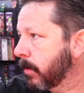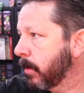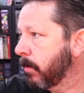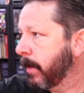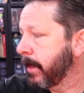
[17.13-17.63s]

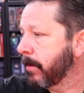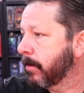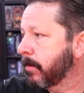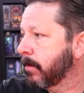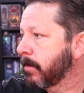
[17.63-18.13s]
Okay,
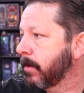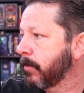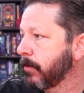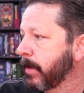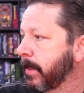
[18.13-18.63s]
I
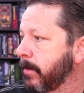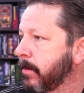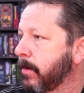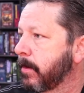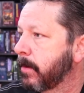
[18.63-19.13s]
think we're ready.
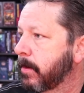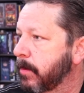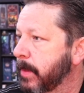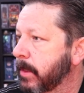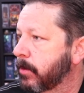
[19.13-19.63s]

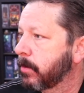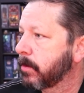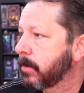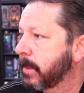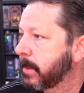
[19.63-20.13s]
And make
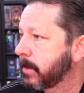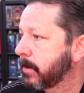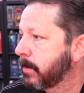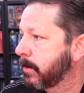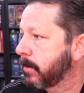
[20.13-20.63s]
sure that
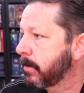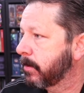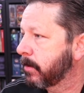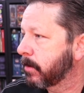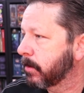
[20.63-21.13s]

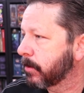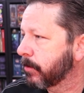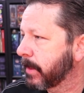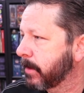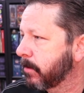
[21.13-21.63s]
this looks
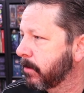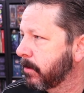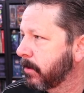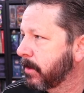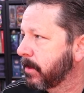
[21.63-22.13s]
right.
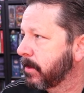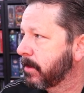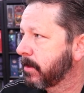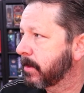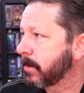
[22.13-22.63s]

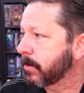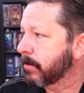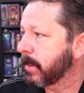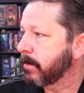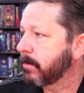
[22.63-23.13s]
I think that looks
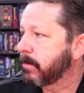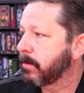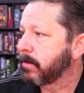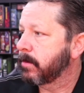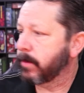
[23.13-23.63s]
right.
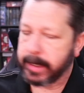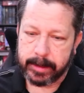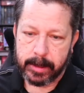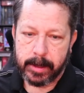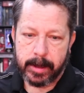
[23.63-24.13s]
Okay.
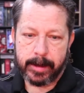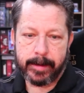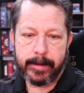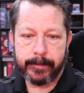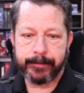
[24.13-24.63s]

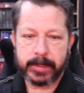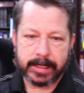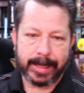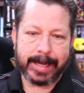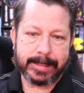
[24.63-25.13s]

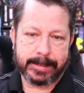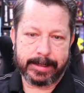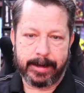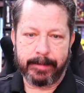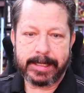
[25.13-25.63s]
Last
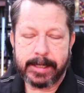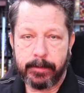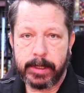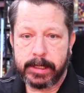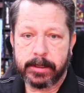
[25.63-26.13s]
time
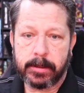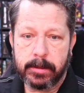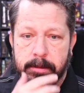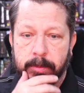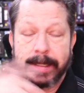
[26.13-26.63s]

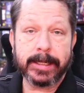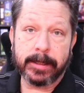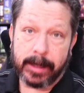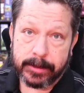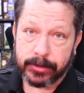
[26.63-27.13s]
we did
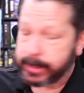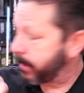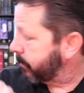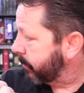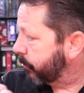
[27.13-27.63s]
a nozzle
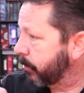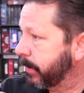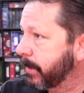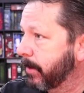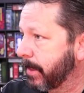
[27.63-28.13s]
change. Is what
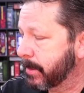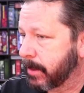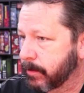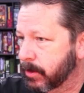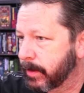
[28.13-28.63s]
we did last
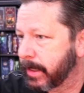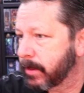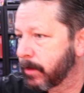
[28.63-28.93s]
time. So we had the